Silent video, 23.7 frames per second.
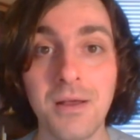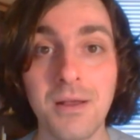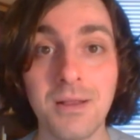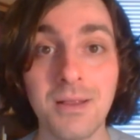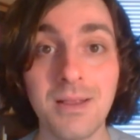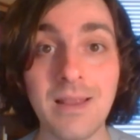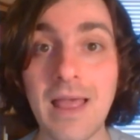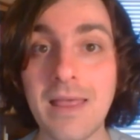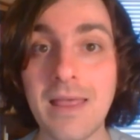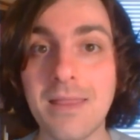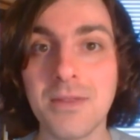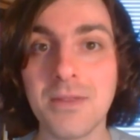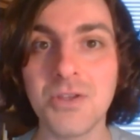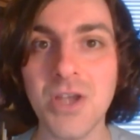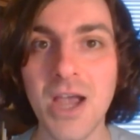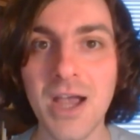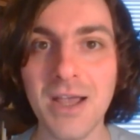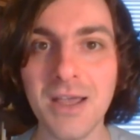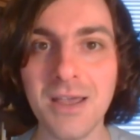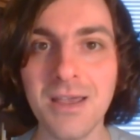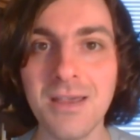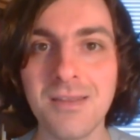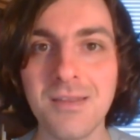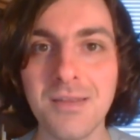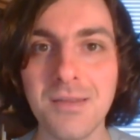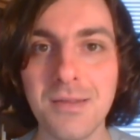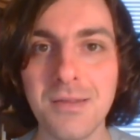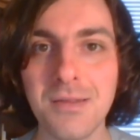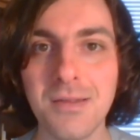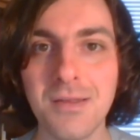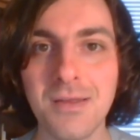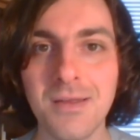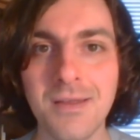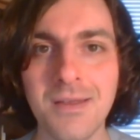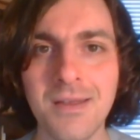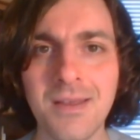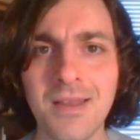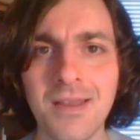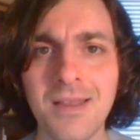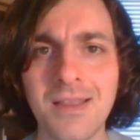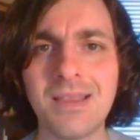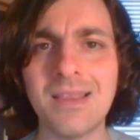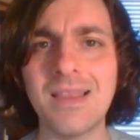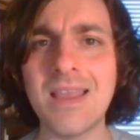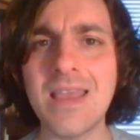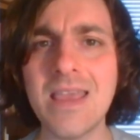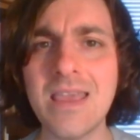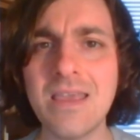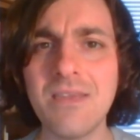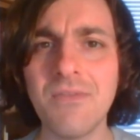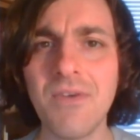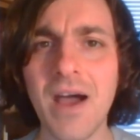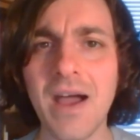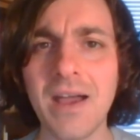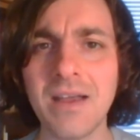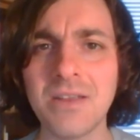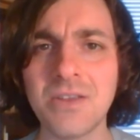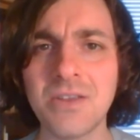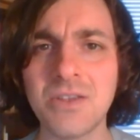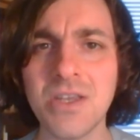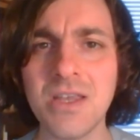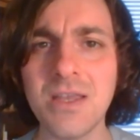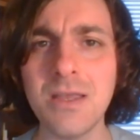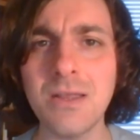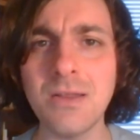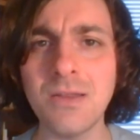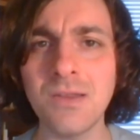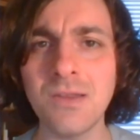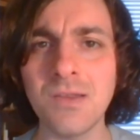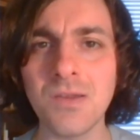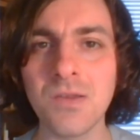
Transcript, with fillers: Leather jacket, Levi jeans,